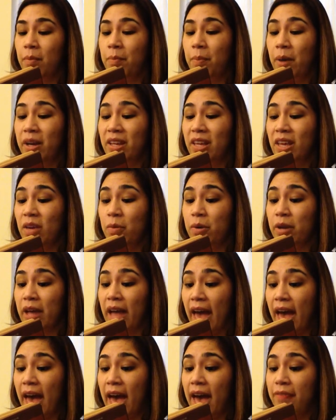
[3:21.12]
But he would
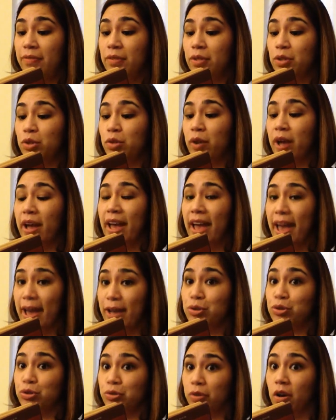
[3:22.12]
have to try
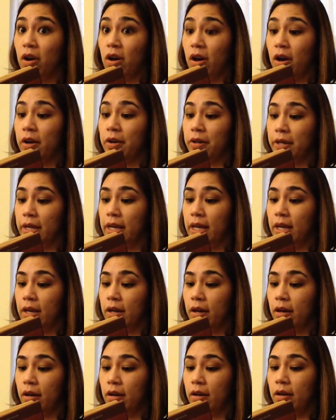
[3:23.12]
extra hard
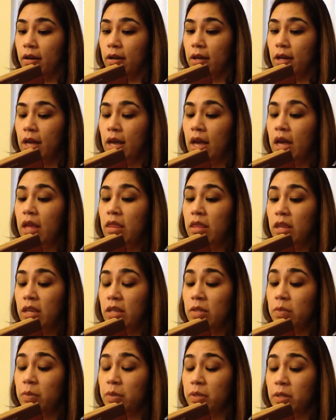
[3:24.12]
here.
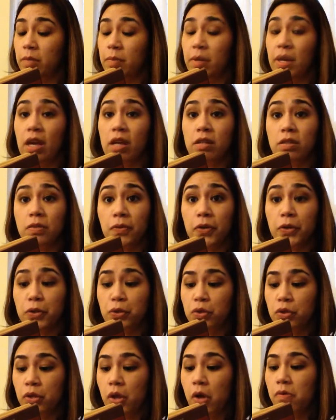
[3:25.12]
This was to be his
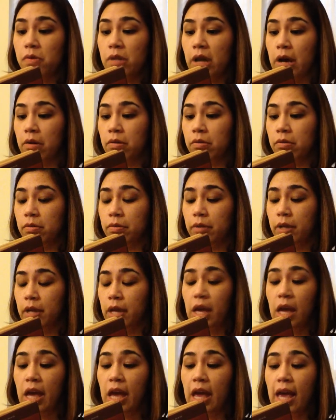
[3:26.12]
first solo.
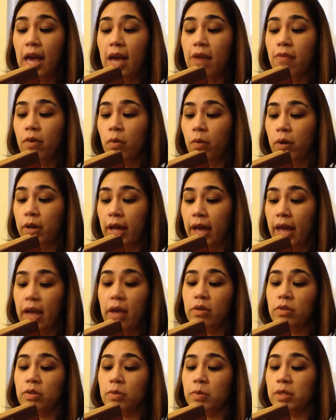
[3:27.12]
Everyone
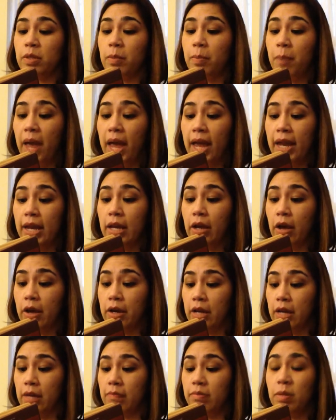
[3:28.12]
else was depending
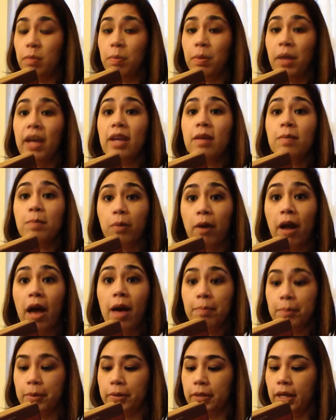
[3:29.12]
on him to play it
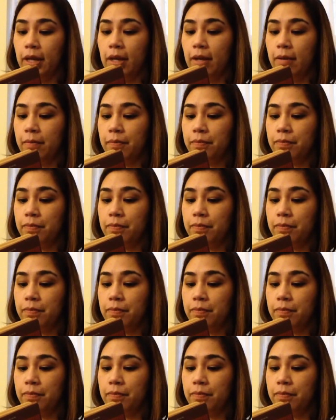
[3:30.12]
properly.